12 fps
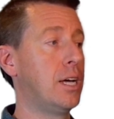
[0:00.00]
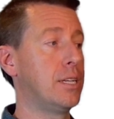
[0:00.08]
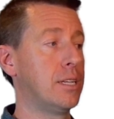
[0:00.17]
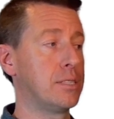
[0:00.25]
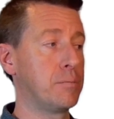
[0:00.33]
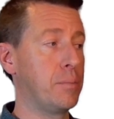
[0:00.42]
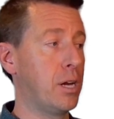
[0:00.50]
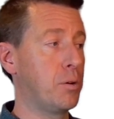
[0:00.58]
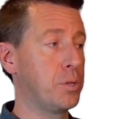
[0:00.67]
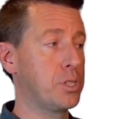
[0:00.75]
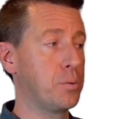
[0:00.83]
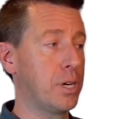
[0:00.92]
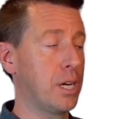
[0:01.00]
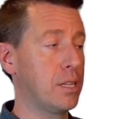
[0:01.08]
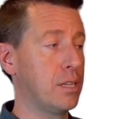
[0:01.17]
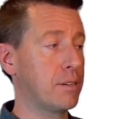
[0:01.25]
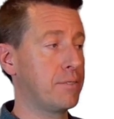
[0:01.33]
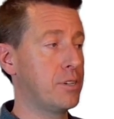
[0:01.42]
Doesn't matter which one I
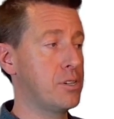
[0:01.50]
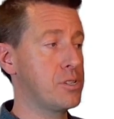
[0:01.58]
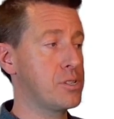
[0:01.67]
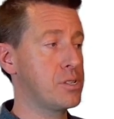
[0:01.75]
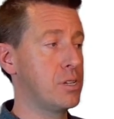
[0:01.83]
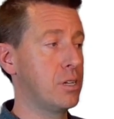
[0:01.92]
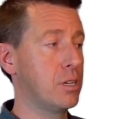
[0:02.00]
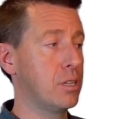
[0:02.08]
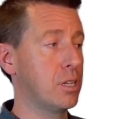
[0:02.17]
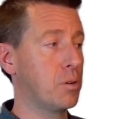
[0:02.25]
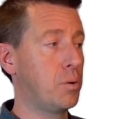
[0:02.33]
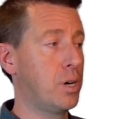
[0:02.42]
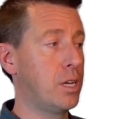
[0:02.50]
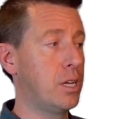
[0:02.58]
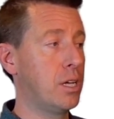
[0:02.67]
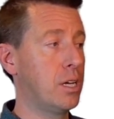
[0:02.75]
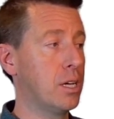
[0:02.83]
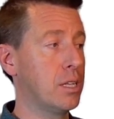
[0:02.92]
click first. Click one,
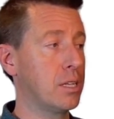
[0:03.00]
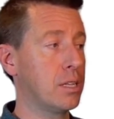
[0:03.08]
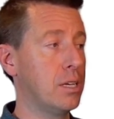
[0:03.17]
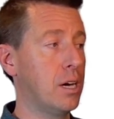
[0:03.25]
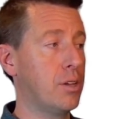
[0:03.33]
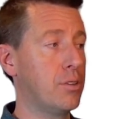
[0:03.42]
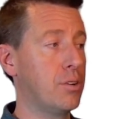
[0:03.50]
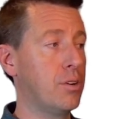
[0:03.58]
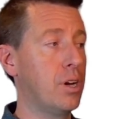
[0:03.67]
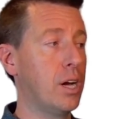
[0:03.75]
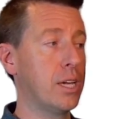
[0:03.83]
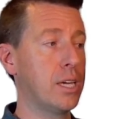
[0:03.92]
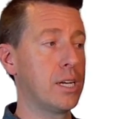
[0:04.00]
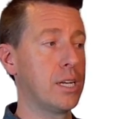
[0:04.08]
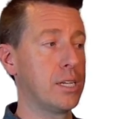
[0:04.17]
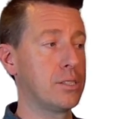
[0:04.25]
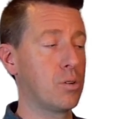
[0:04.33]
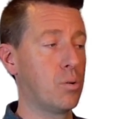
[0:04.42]
click the other, I get a
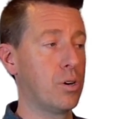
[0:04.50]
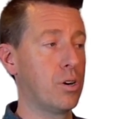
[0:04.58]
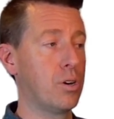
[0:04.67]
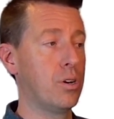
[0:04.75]
nice corner.